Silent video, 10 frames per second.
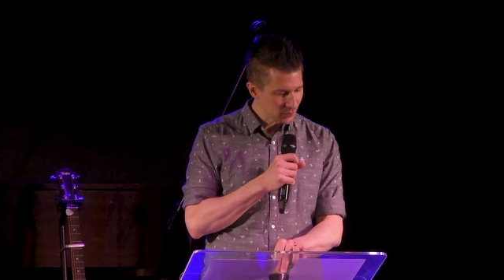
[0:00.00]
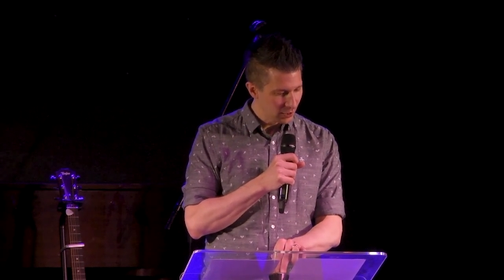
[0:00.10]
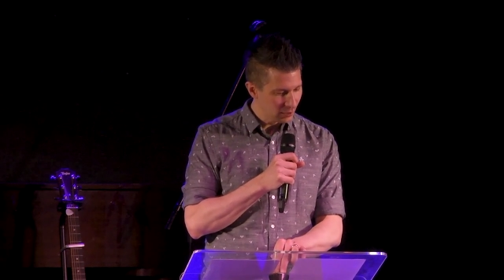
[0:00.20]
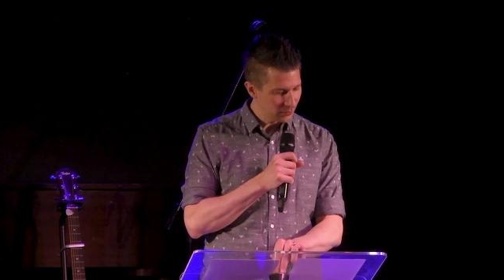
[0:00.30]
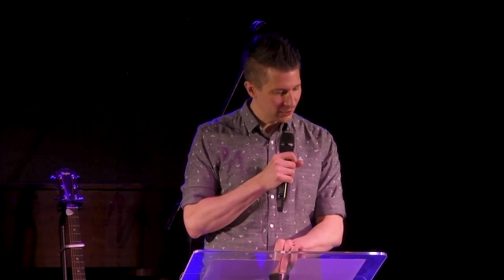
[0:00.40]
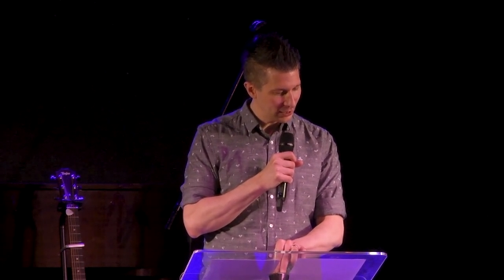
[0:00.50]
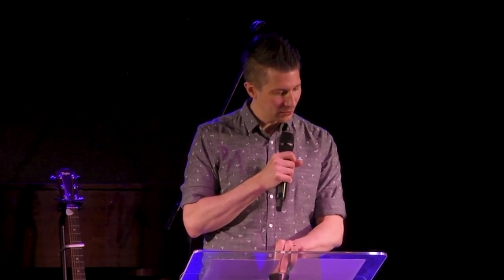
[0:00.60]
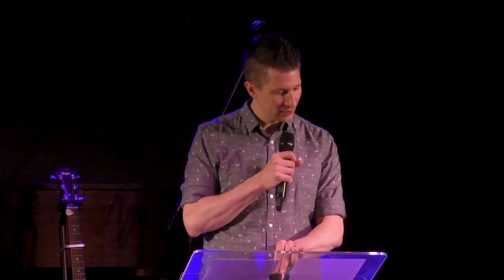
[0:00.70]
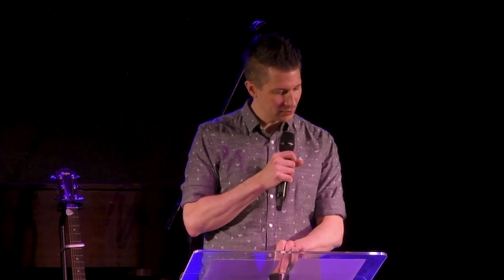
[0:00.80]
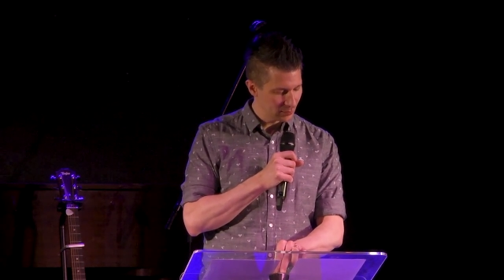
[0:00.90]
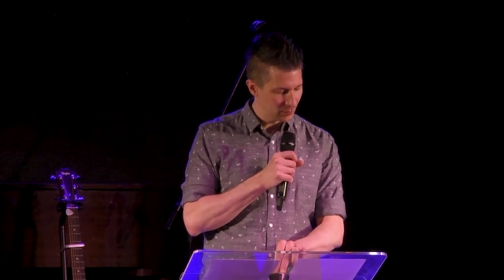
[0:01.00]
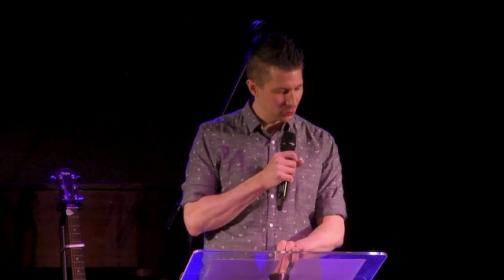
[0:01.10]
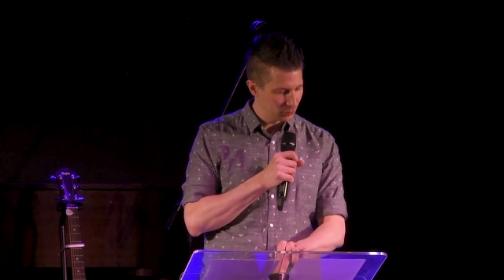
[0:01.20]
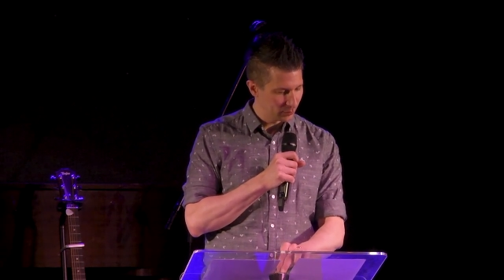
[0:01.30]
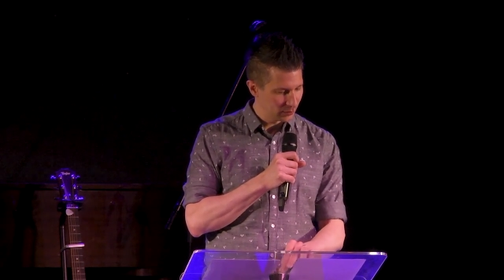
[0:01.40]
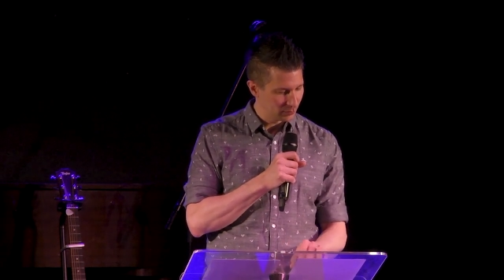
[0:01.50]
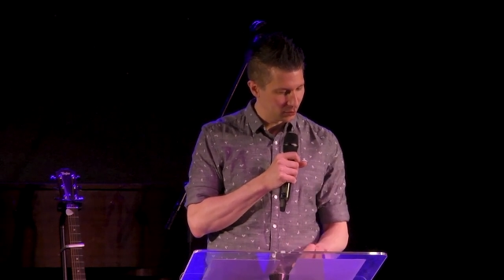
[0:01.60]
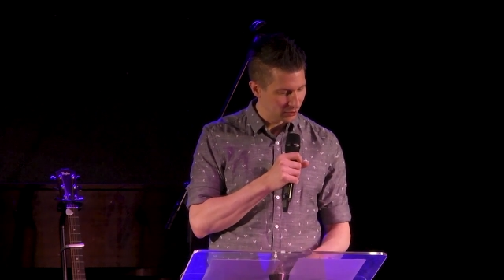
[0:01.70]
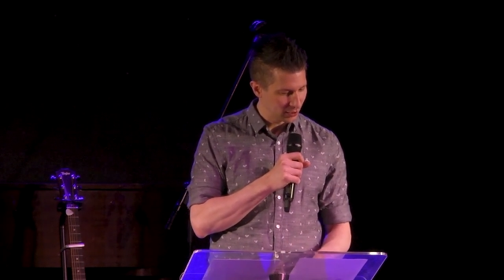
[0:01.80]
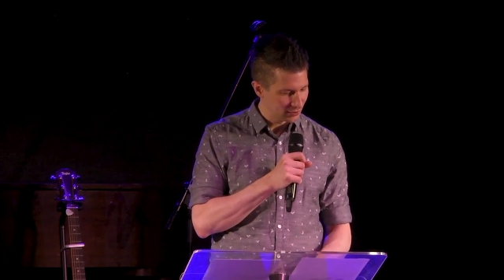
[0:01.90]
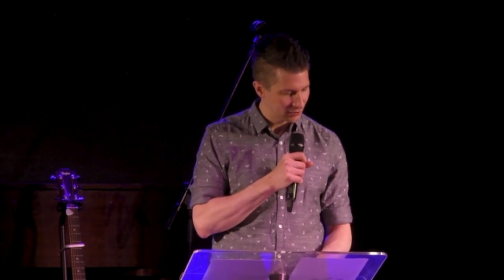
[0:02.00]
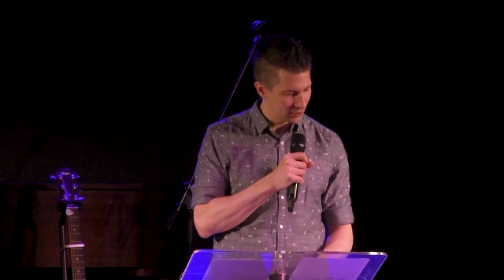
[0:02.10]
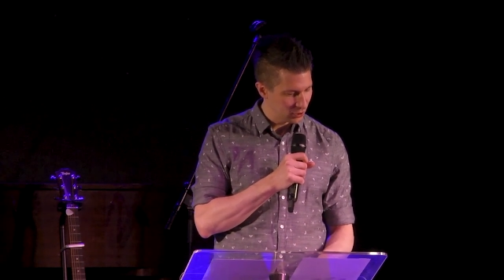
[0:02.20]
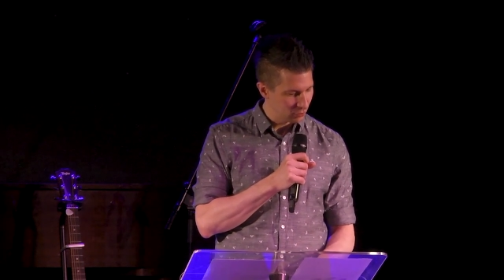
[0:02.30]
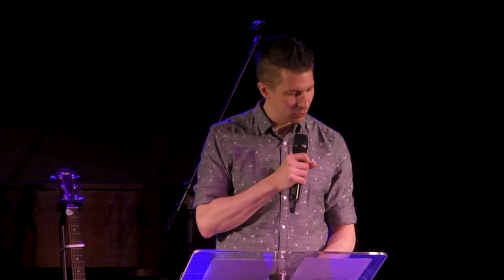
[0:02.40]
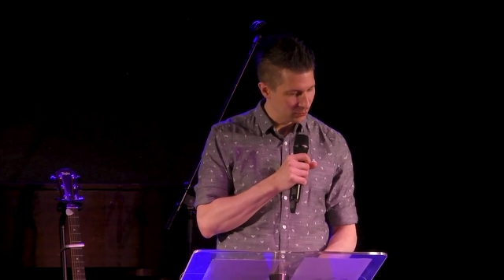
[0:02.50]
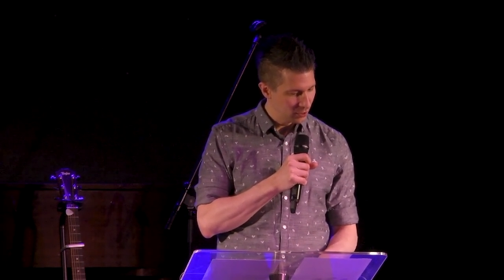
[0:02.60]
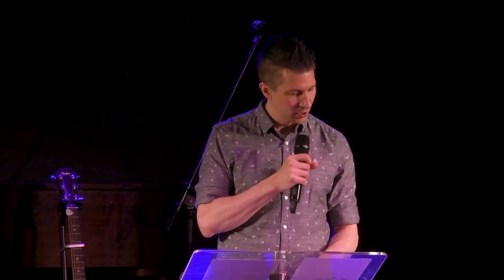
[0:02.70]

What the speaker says: but he now has the most popular podcast in Europe.